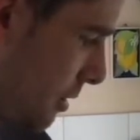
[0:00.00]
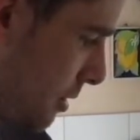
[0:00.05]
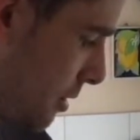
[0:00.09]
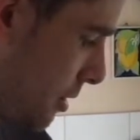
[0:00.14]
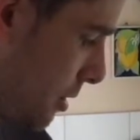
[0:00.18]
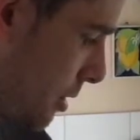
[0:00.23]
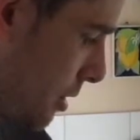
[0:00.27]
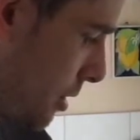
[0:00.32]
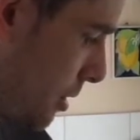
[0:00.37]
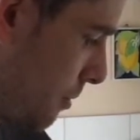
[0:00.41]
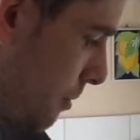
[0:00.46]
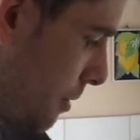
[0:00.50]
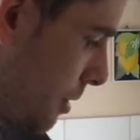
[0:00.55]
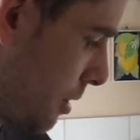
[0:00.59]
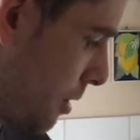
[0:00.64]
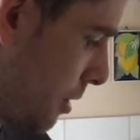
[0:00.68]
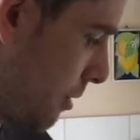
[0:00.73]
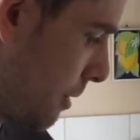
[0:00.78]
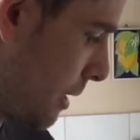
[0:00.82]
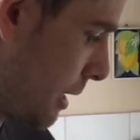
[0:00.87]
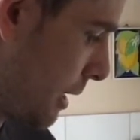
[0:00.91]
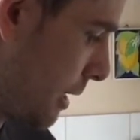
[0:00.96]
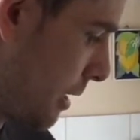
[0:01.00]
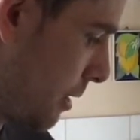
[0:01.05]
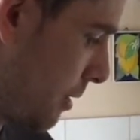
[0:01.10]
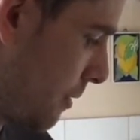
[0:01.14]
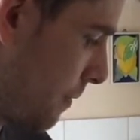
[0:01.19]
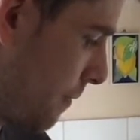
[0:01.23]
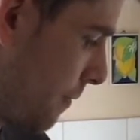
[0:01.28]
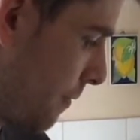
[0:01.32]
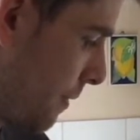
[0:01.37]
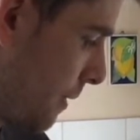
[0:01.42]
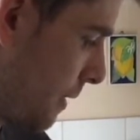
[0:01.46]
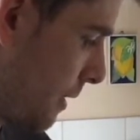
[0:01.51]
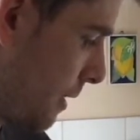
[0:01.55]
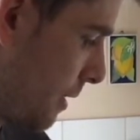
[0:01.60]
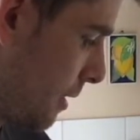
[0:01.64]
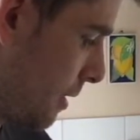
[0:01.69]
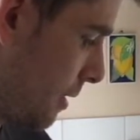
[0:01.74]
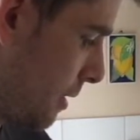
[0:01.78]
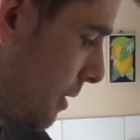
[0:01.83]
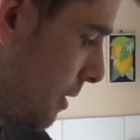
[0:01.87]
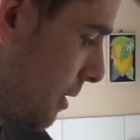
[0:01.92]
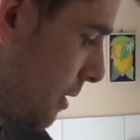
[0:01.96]
so we go in
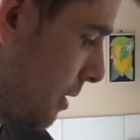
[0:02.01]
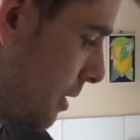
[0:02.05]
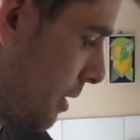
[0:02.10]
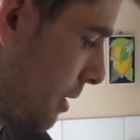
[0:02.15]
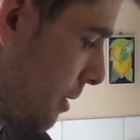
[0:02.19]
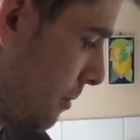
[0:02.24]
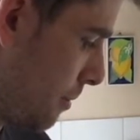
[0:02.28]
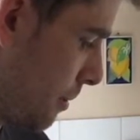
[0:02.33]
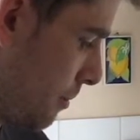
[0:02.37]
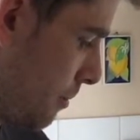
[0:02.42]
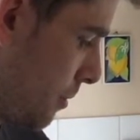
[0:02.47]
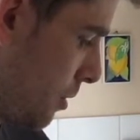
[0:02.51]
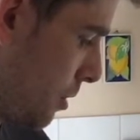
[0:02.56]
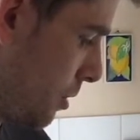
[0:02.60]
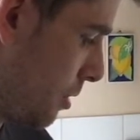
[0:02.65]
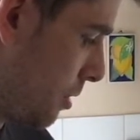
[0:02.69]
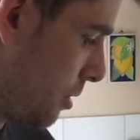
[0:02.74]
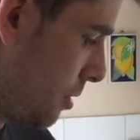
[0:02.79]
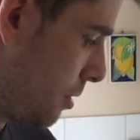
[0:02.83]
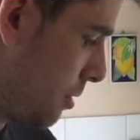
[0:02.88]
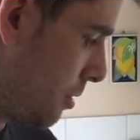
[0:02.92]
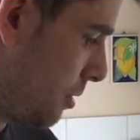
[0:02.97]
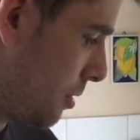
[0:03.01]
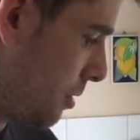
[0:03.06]
a little bit more.